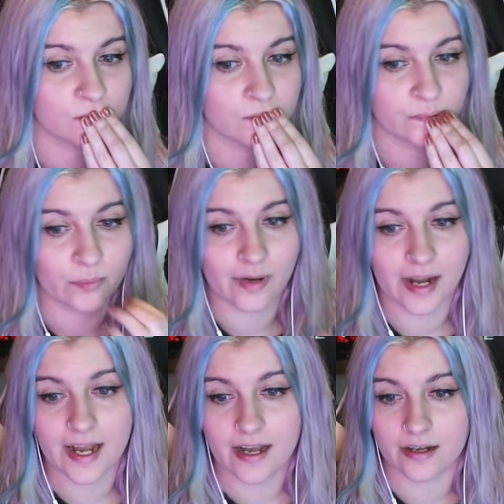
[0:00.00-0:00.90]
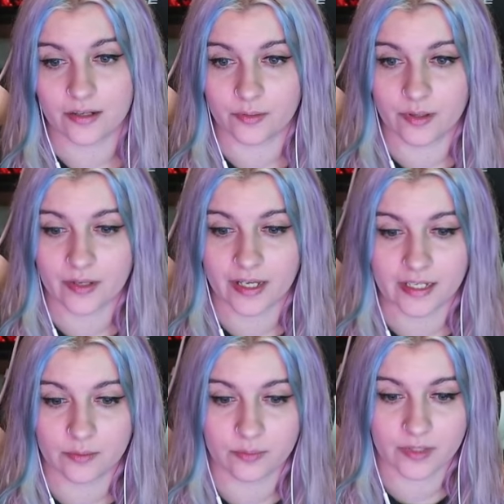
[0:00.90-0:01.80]
Wow.
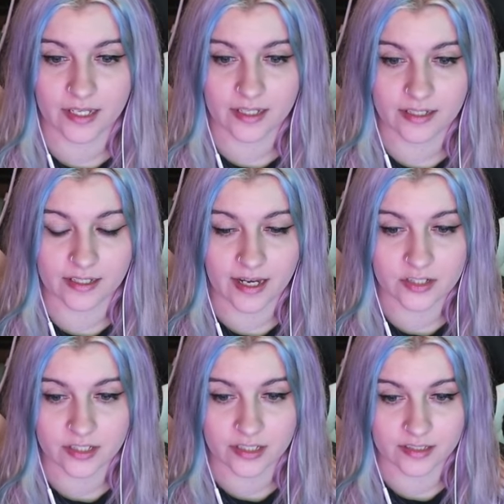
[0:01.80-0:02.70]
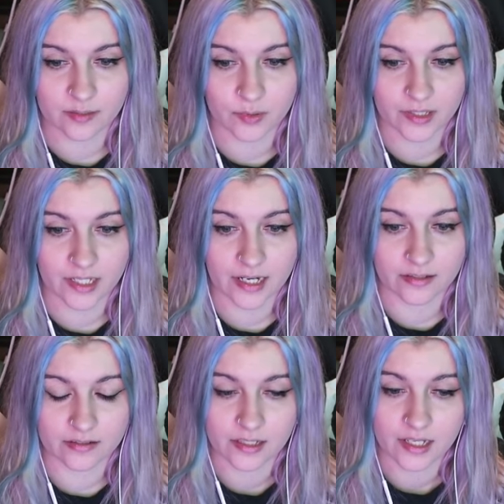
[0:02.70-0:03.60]
Okay, that actually ended up working
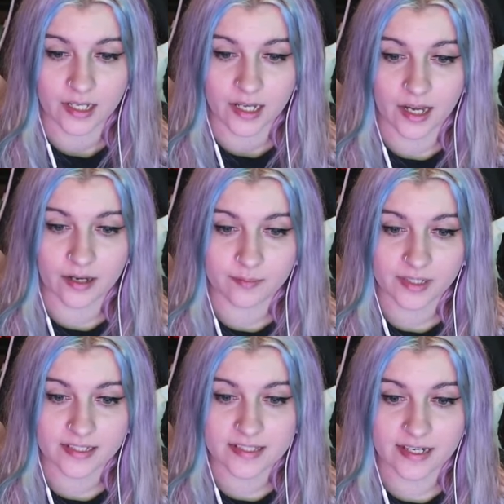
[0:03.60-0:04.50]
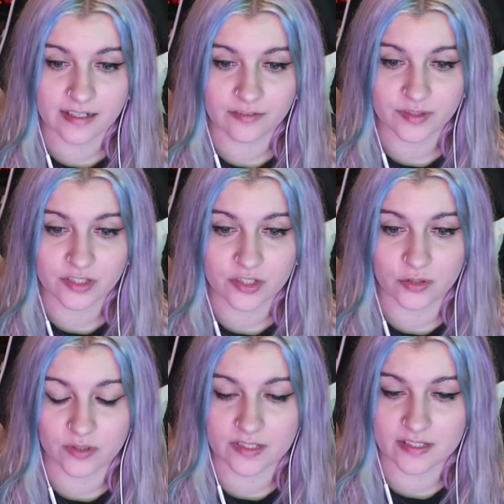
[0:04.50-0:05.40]
out. Consecutive with a 2,
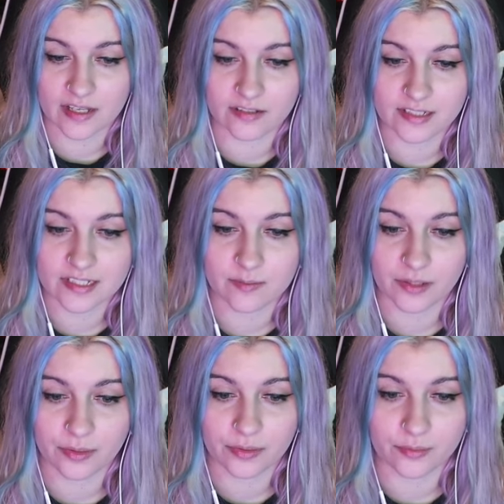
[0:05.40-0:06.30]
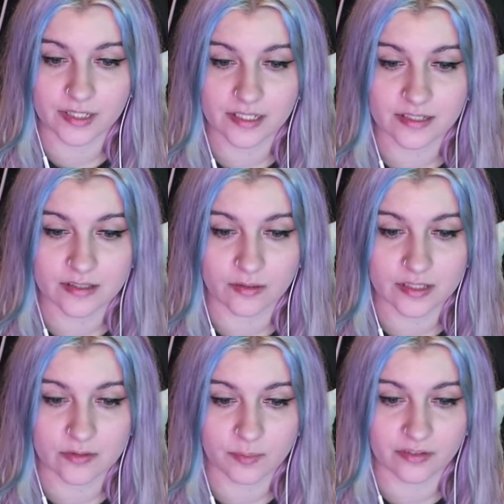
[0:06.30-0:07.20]
this cell needs to be a 3, so this
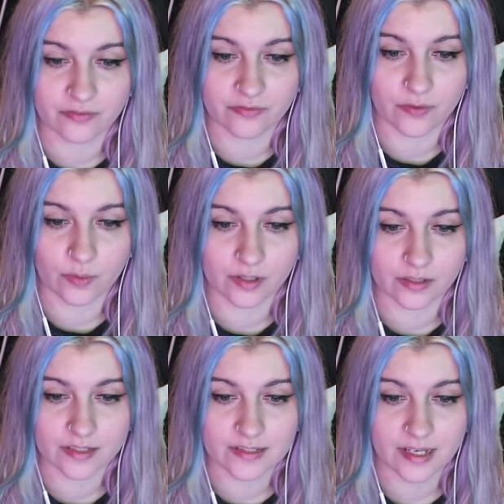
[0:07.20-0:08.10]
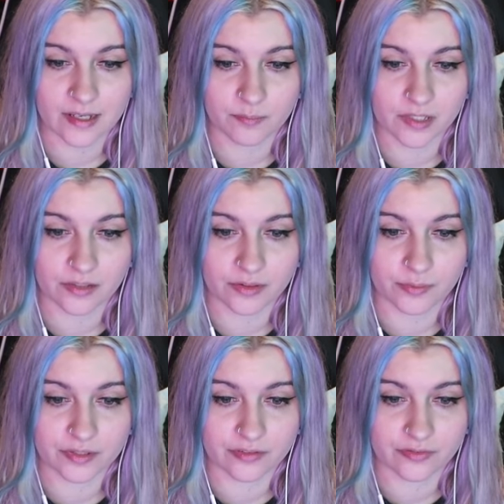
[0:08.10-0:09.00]
will be a 4. This can't be a 3
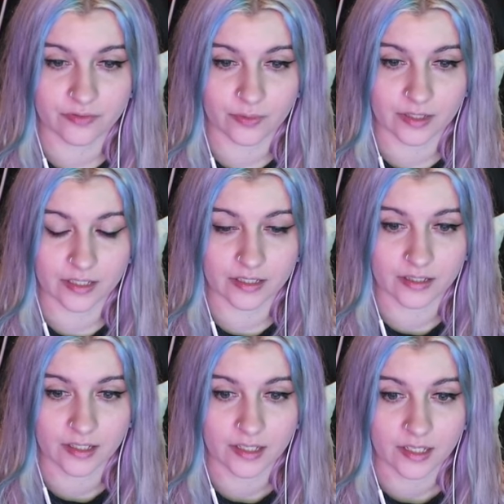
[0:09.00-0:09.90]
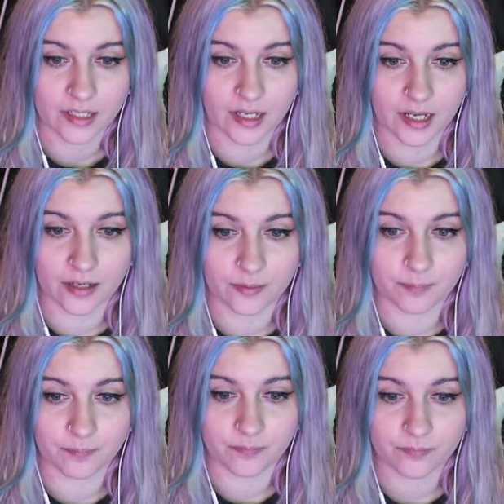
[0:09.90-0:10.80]
or a 4.
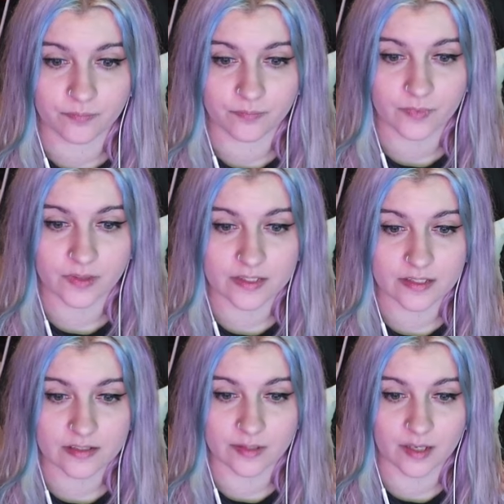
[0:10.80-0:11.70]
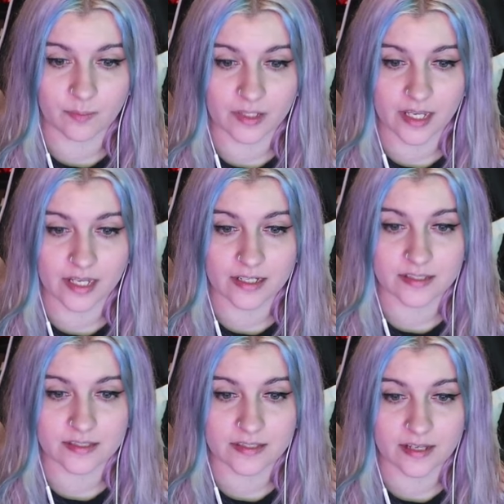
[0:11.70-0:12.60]
Um, this also can't be an 8, it's a
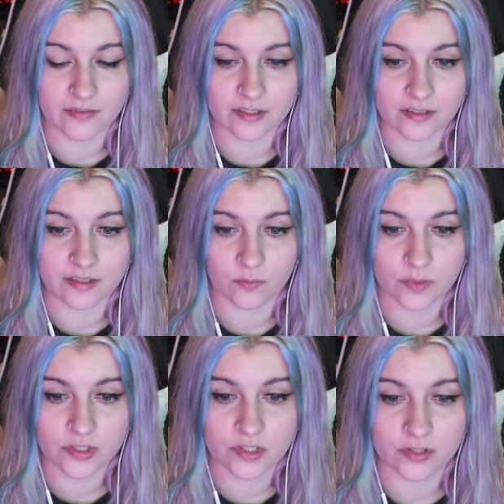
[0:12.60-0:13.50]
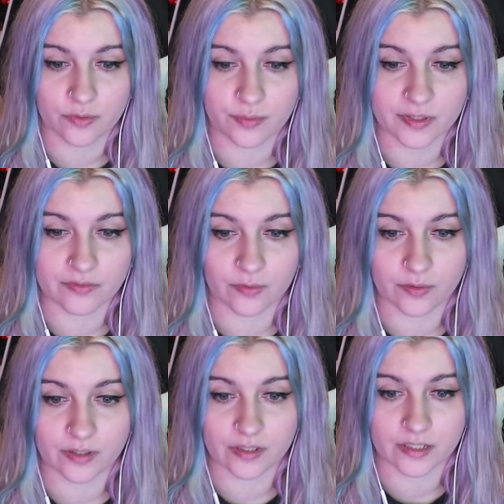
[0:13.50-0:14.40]
7. 1, 2, 3,
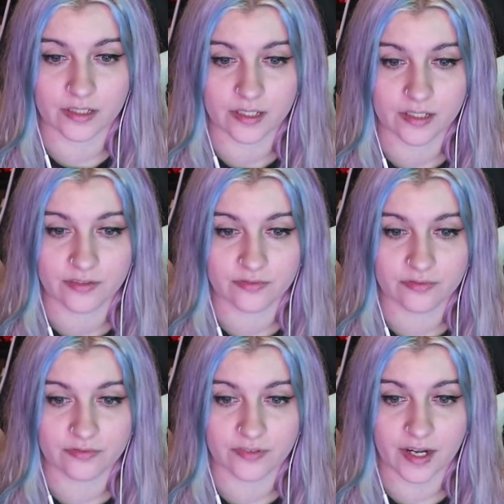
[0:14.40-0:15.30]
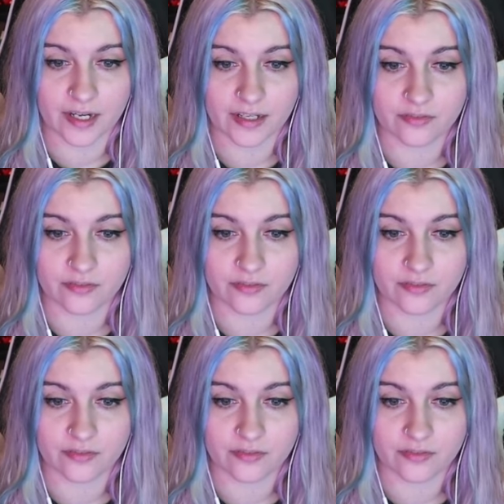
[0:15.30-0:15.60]
4, 5.